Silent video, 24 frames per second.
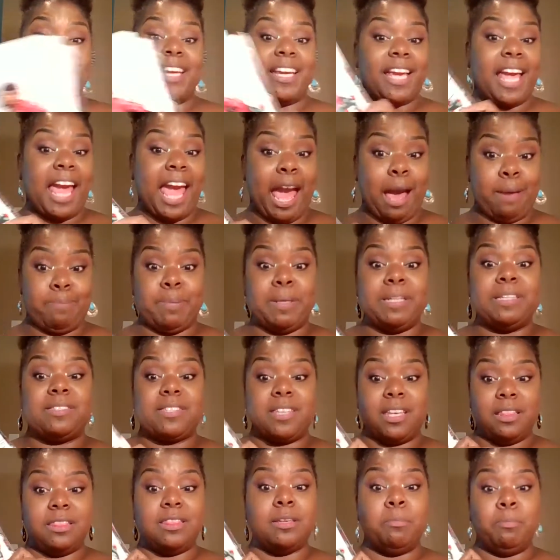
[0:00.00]
happens
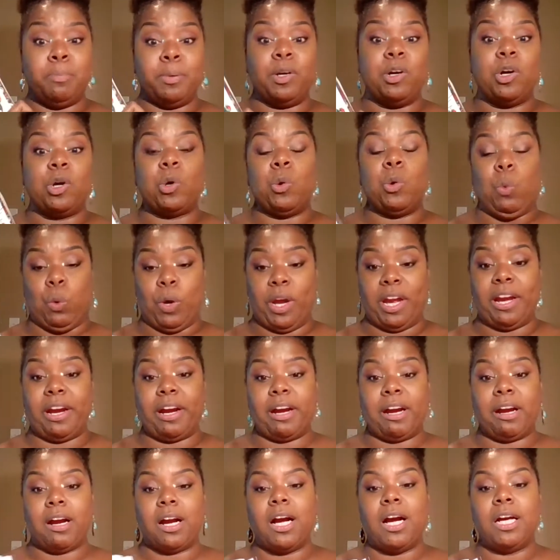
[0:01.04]
in the book where